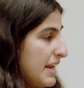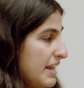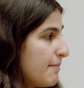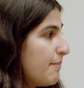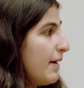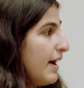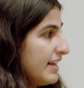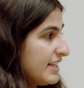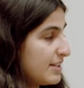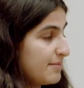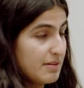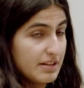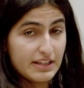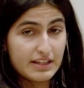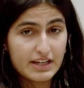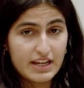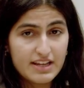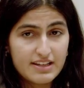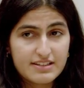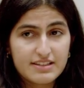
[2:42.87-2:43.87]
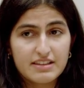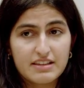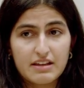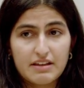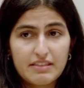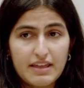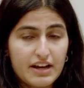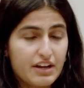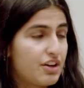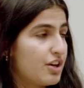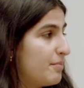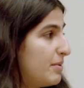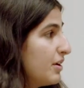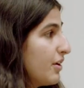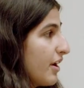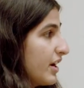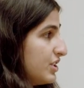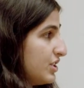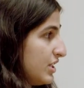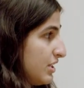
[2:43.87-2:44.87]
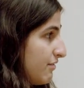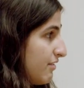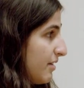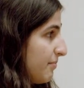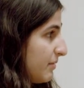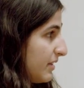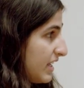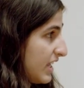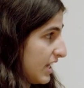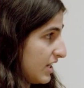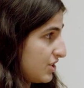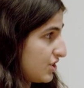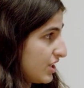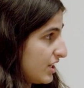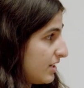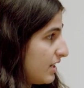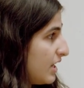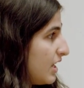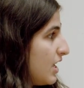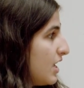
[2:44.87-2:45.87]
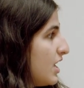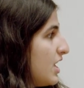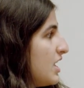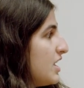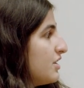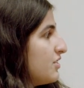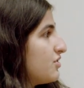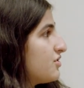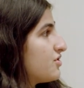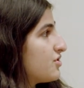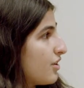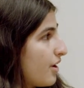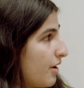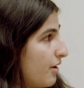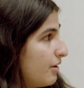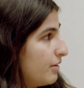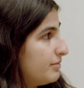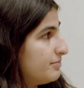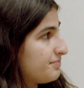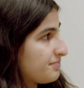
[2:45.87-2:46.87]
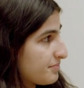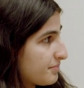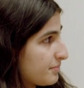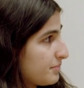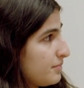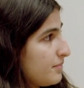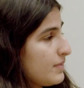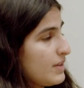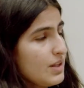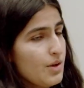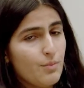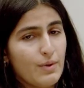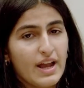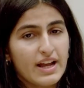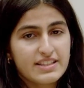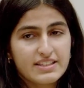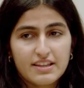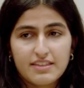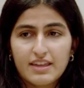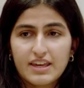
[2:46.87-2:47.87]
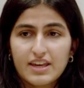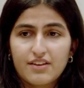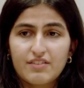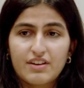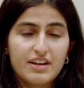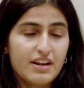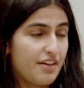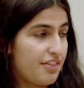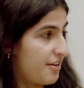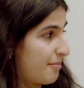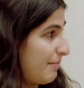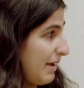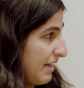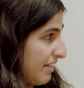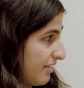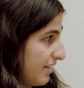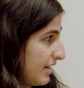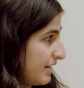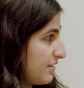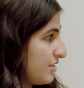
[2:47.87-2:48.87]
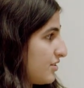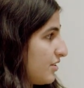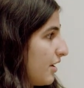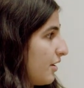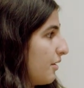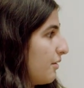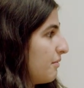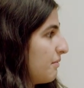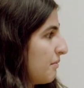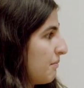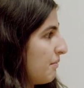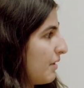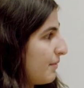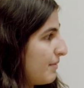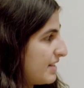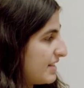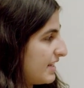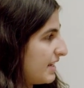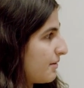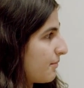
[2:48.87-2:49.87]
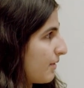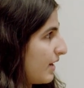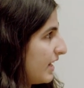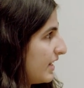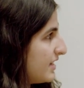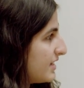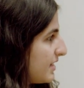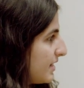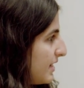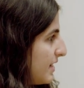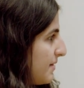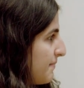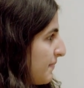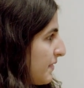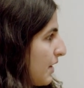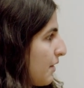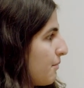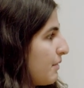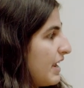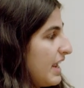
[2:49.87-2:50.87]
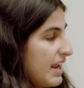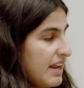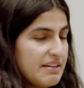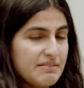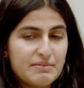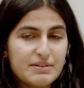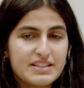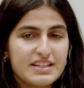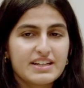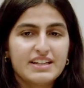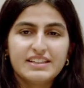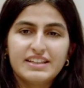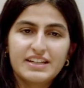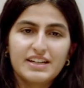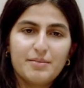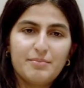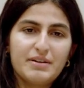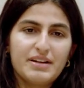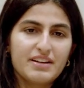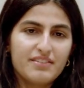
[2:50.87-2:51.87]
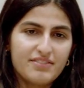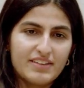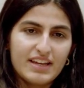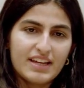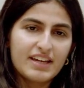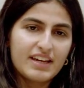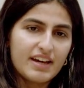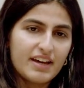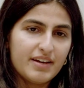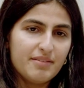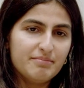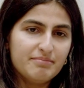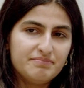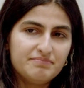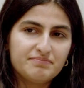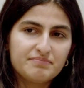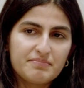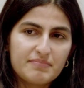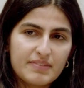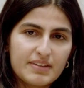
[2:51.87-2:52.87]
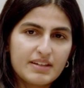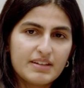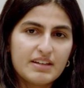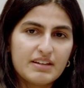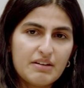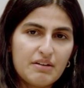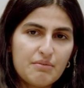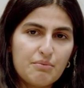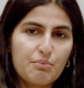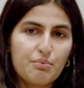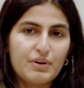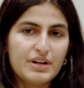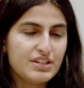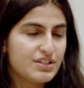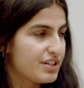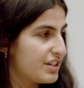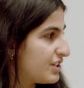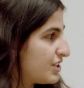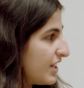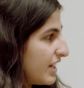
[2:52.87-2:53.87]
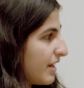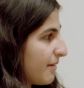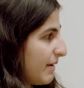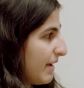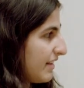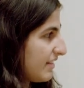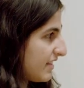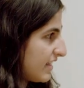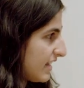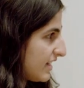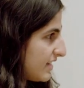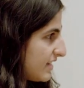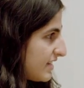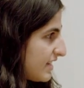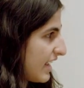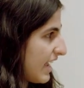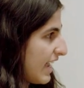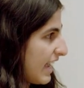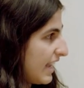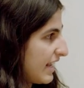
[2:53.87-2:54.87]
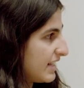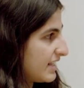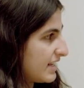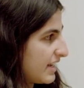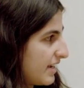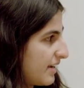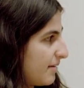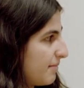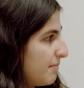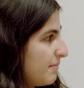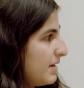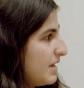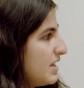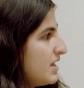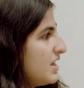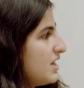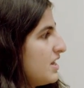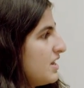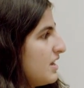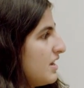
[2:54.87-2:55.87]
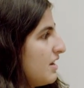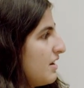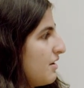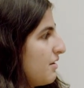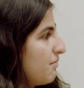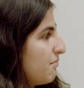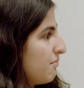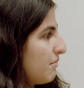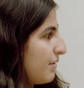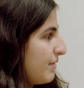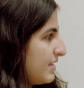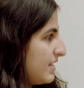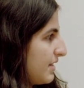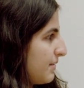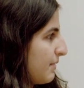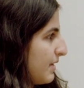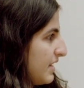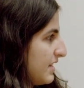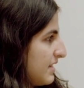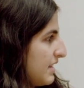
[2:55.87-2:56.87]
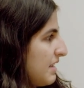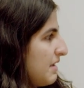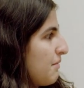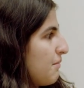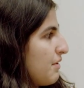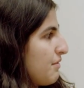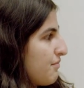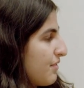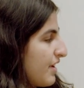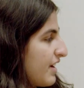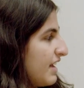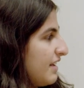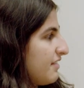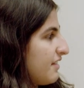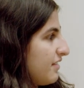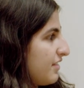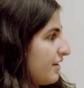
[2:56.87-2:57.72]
possibilities that could be origins of replication. So we had to think of another method. So what we did was, we did a little bit of researching about this, and what we did was we figured out that